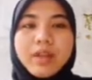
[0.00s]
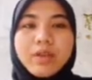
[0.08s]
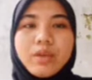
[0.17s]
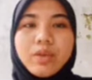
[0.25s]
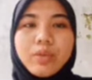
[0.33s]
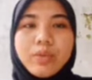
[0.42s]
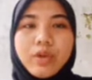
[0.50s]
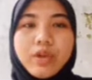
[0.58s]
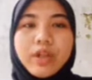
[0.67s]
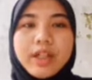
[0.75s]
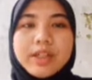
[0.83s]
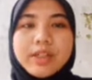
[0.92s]

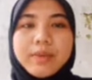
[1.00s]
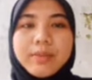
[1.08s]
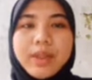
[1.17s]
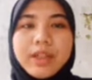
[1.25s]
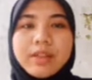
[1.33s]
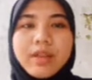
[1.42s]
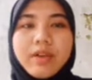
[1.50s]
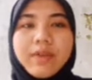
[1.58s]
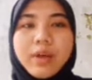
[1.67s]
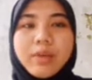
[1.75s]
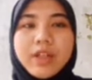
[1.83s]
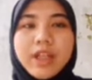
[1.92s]
Humor is a means of
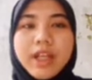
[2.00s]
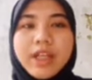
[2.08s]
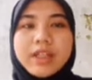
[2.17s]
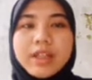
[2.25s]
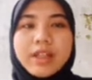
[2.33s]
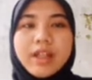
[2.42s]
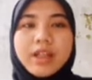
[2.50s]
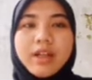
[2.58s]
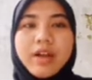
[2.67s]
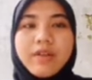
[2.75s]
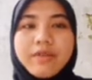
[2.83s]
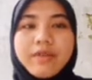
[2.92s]
communication that
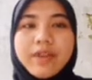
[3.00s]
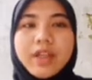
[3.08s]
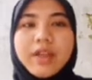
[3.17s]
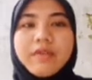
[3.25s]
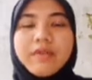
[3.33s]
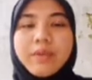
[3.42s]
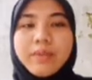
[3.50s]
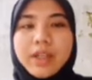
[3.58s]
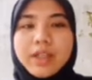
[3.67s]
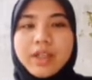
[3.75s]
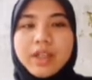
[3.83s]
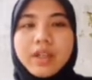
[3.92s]
convey
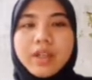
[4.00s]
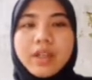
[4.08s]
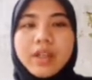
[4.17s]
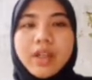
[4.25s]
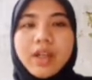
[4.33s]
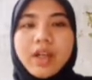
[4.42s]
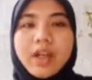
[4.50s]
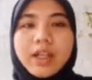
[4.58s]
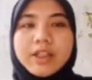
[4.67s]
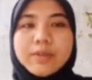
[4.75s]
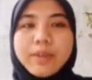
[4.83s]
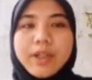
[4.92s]
information,
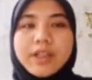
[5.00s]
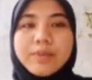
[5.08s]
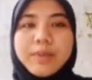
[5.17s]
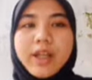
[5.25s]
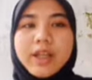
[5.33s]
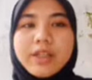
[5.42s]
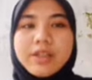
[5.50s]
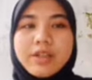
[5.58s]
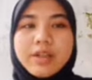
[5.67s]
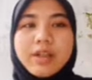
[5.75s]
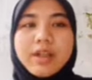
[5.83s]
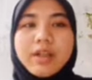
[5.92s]
express
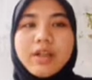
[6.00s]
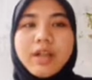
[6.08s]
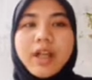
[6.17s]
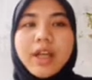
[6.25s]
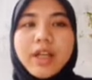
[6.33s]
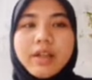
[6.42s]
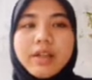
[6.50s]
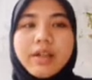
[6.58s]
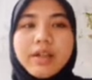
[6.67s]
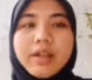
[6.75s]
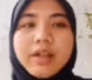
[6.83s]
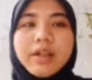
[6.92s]
pleasure,
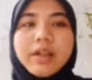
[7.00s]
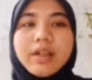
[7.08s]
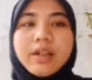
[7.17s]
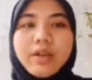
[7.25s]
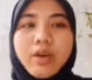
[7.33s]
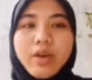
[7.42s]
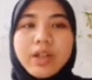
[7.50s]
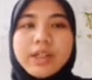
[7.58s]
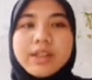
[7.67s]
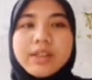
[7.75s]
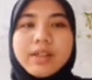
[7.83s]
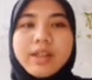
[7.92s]
anger,
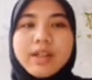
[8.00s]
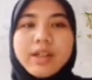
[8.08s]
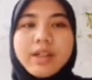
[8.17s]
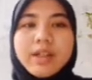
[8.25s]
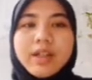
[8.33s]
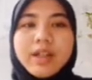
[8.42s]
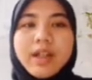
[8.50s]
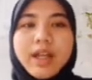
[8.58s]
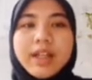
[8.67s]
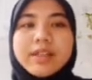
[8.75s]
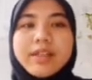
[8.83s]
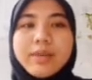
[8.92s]
annoyance,
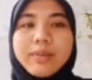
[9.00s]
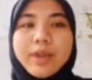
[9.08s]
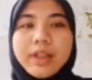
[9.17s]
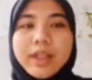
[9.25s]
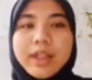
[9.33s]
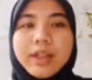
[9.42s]
and sympathy.